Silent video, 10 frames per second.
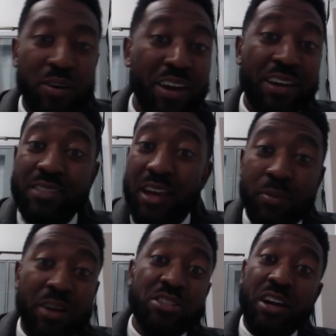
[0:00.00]
So again, think,
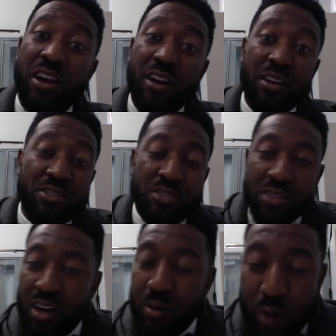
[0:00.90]
pair, shares,
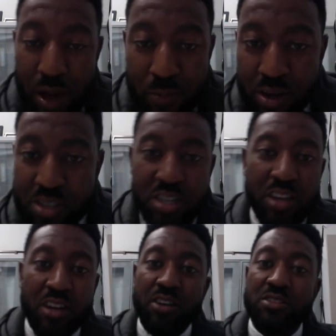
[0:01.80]
write, pair,
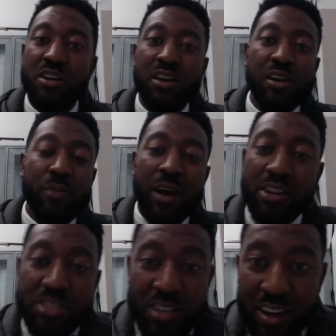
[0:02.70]

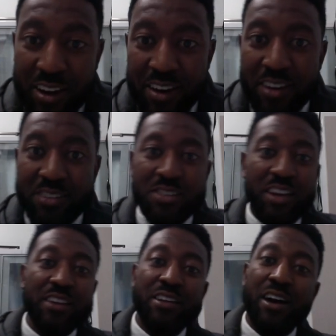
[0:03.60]
shares,
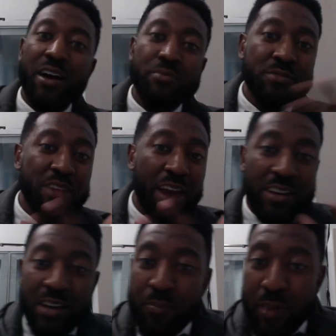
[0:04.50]
getting up,
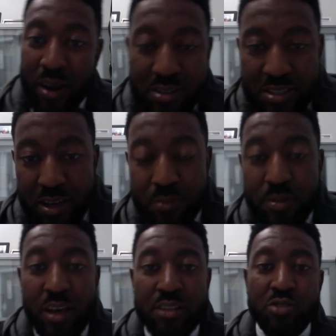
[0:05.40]
hand up, pairs up,
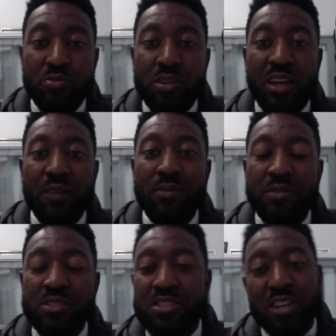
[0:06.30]
just really giving
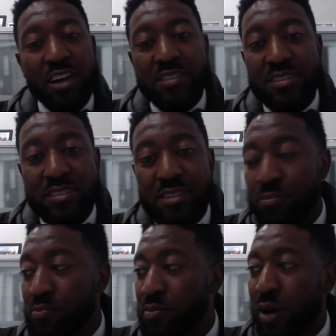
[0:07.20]
them chances to
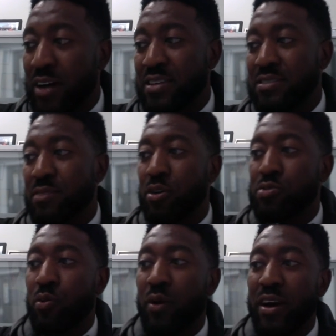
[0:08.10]
process in
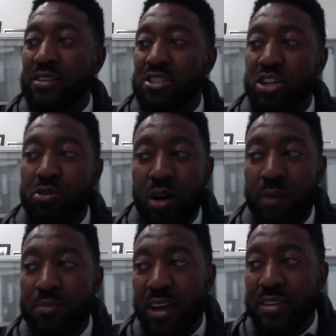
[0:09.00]
multiple ways. General
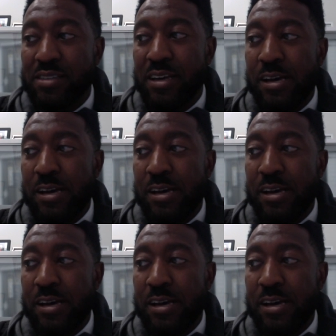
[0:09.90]
updates,